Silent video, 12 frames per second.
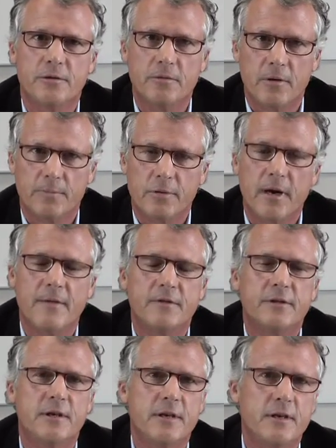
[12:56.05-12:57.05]
to a
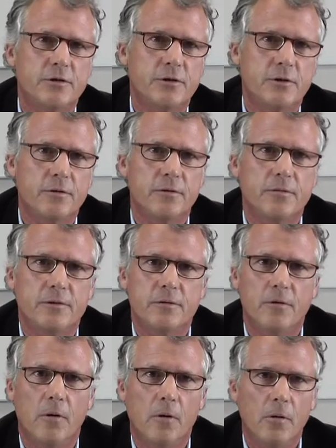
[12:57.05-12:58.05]
privacy issue
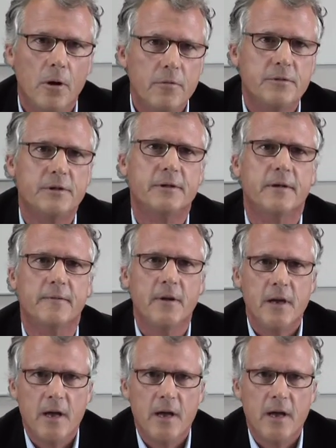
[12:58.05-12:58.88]
to a host of